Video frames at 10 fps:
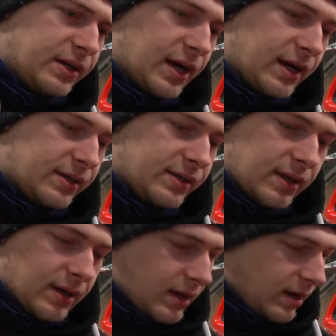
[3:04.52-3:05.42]
nice,
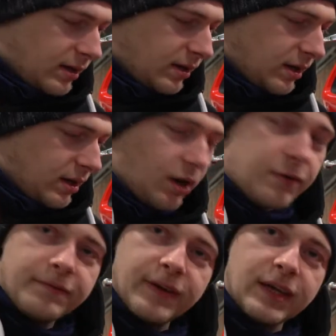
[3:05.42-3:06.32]
and
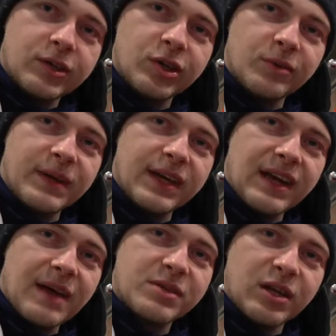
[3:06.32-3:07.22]
hopefully she'll be
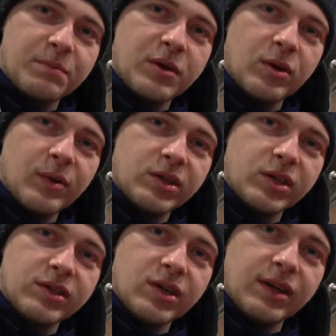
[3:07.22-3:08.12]
an absolute beauty when
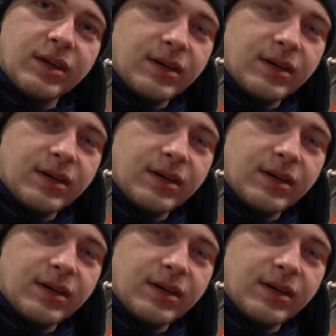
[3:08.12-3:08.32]
she's done.